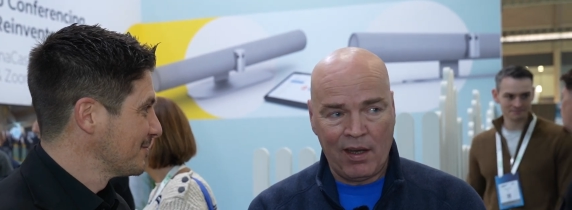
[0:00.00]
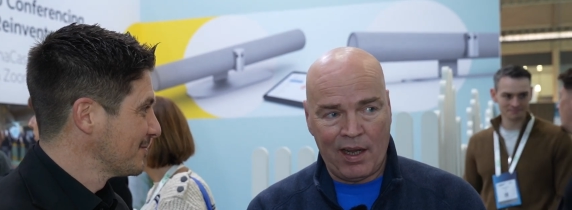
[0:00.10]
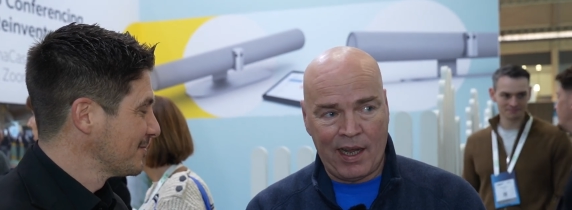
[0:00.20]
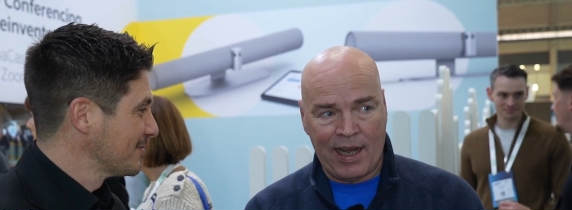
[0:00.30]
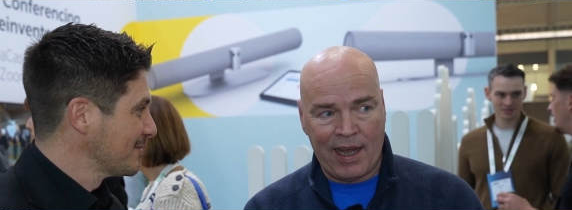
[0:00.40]
Speaker 1: Uh,
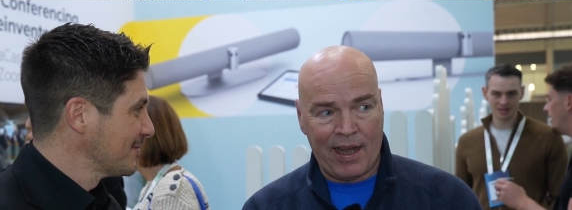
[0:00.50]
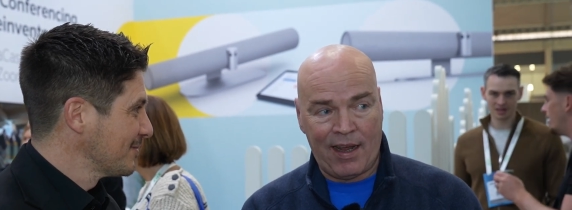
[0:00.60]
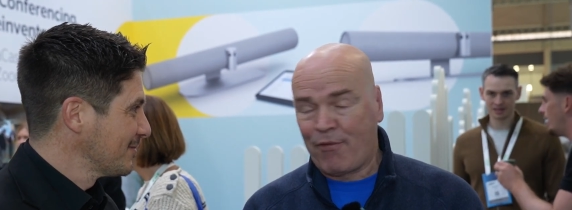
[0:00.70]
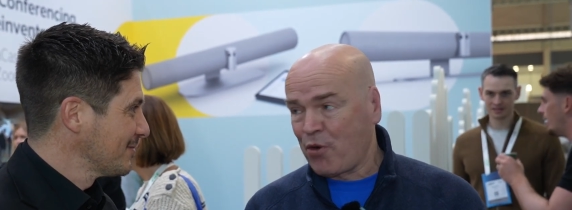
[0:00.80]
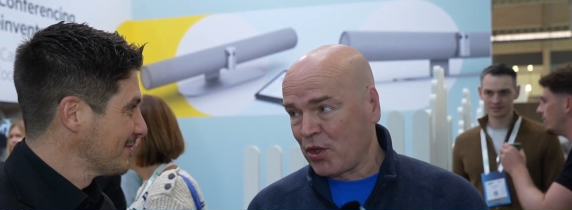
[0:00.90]

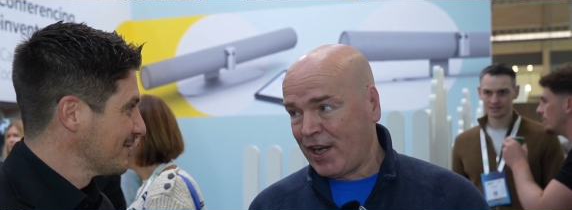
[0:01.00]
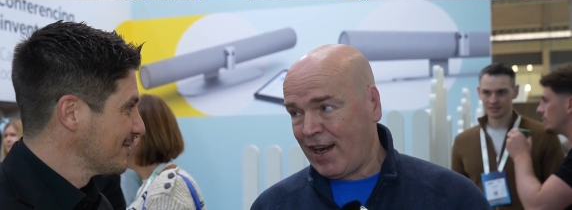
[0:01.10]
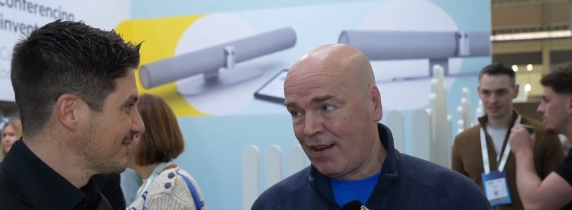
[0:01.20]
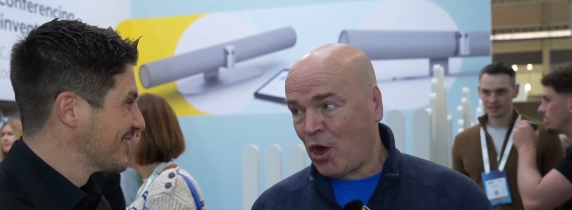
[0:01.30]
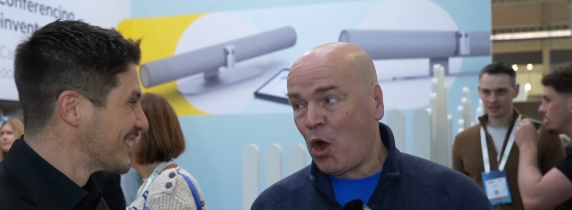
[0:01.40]
of course,
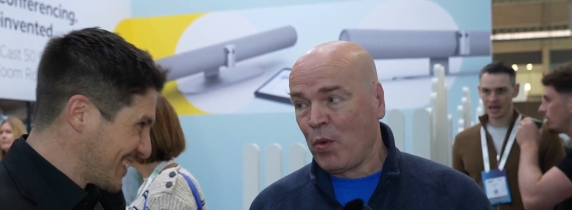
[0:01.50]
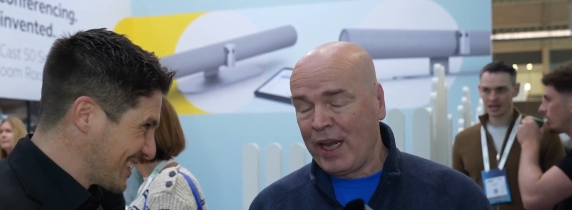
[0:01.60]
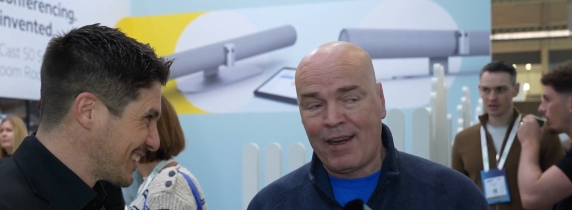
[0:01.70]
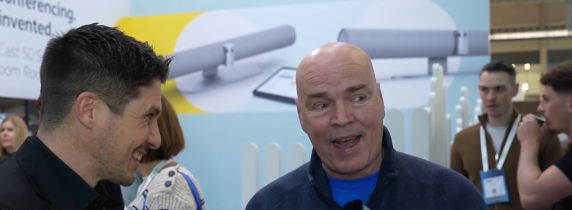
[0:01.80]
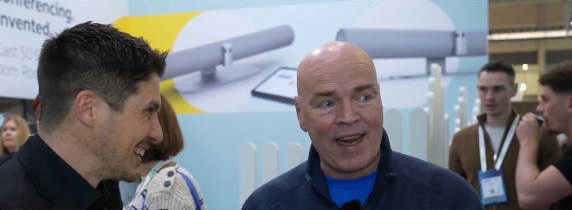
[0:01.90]
here the whole week
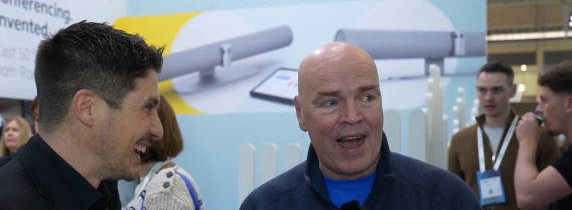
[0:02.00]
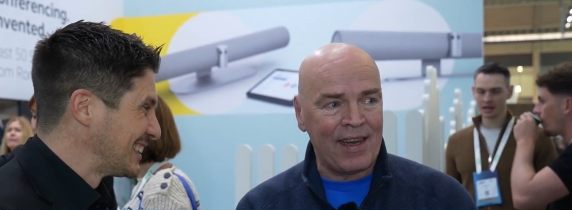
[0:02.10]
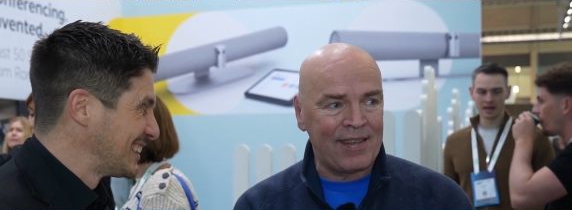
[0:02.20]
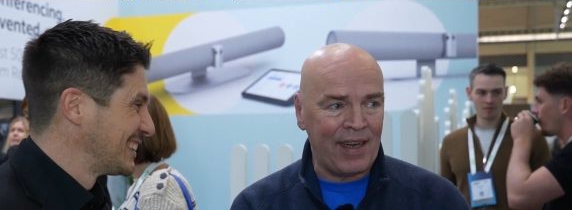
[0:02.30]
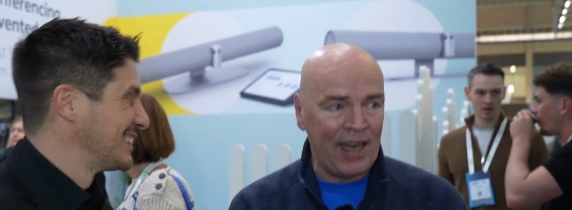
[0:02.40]
at the
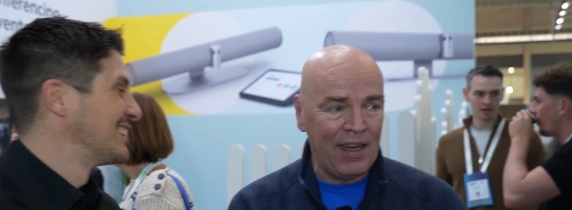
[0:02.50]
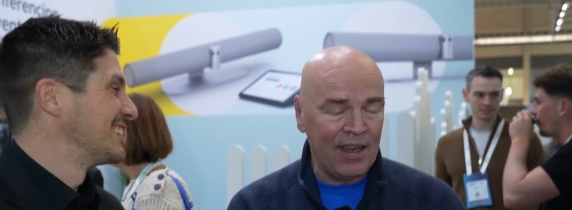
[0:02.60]
yes. ISE,